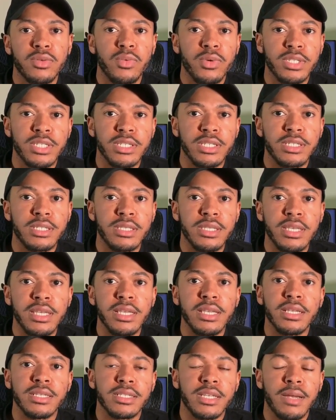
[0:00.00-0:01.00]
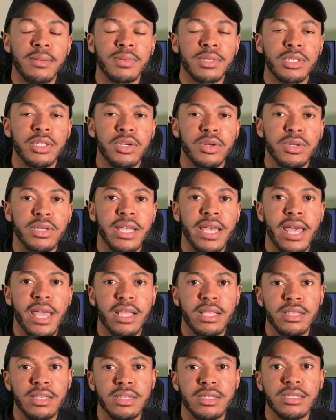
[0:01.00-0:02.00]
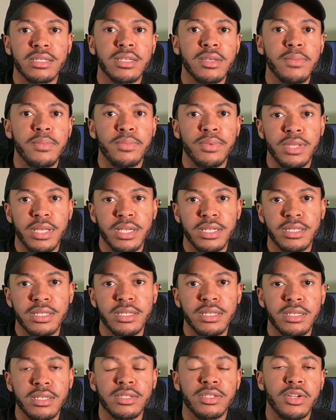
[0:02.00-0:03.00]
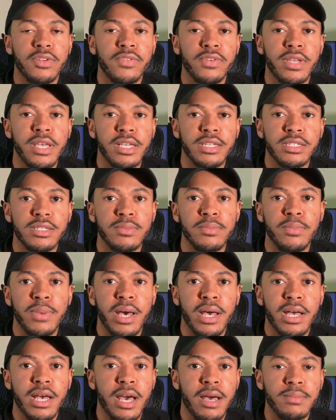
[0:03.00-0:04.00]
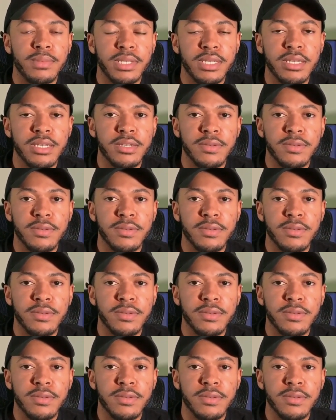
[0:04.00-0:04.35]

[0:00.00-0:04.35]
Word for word: which is the Cybersecurity Analyst Plus certification by CompTIA.